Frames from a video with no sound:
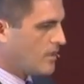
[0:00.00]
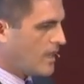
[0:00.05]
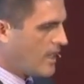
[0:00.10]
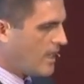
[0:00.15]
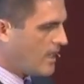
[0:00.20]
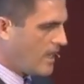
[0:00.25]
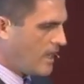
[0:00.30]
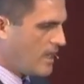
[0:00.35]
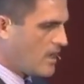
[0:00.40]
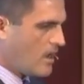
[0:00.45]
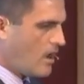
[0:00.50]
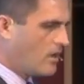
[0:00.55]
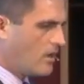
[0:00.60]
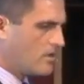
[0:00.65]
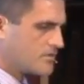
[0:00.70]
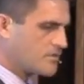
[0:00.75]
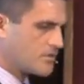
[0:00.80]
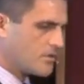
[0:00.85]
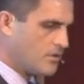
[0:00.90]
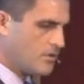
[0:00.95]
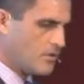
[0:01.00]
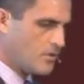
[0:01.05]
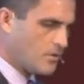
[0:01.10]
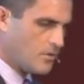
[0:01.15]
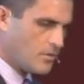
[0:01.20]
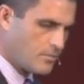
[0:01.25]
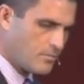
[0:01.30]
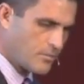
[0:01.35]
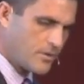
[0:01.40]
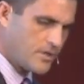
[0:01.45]
I, I,
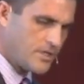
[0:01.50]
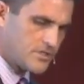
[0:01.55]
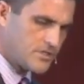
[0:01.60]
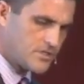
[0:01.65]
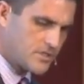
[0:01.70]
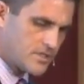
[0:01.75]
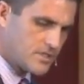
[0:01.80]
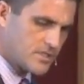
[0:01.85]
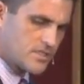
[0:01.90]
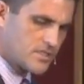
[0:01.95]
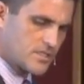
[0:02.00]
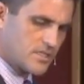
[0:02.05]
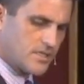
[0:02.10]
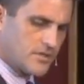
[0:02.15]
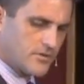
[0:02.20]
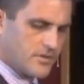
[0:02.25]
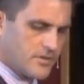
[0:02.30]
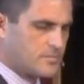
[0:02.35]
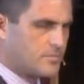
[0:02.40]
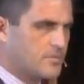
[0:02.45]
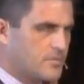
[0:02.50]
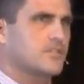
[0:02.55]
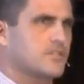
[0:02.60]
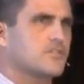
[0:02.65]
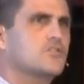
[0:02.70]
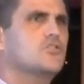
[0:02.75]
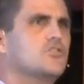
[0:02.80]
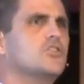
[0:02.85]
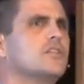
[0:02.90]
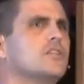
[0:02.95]
also preach this series
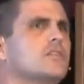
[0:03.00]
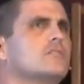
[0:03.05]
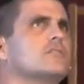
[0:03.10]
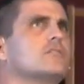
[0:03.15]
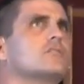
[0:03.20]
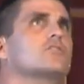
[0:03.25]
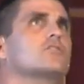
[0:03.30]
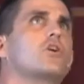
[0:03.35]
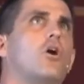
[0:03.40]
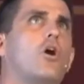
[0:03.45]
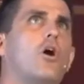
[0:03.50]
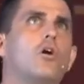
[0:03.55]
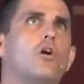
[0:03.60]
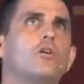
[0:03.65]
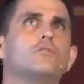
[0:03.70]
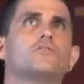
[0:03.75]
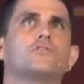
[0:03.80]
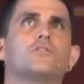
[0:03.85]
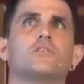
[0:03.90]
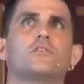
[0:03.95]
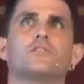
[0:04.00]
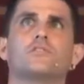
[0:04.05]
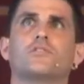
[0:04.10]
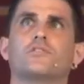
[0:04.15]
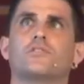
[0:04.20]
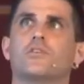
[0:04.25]
because Jesus calls us